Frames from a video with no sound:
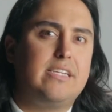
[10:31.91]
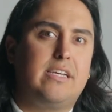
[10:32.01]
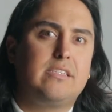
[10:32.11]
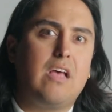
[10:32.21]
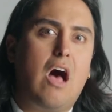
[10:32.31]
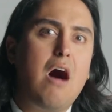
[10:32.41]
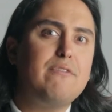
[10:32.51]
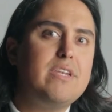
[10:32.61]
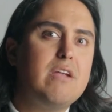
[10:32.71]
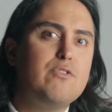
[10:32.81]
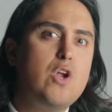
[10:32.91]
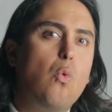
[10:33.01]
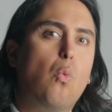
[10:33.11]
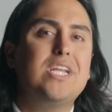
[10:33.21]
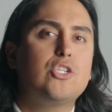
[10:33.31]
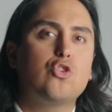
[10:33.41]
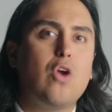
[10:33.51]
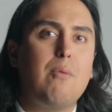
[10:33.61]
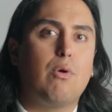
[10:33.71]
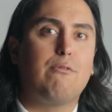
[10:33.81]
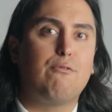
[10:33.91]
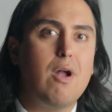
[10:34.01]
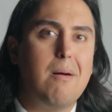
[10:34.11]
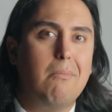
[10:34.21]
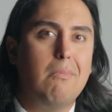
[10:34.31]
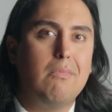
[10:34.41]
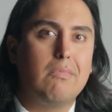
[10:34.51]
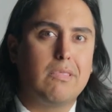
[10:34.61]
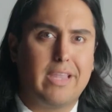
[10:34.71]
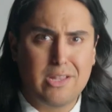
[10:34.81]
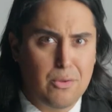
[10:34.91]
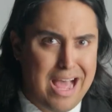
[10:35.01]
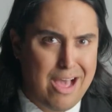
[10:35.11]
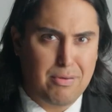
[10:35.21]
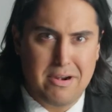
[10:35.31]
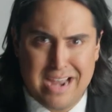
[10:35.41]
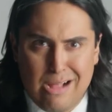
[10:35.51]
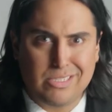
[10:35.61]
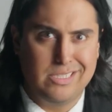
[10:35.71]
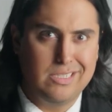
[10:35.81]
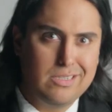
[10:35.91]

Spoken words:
us, often never know which tribe we're from, let alone how to pronounce it.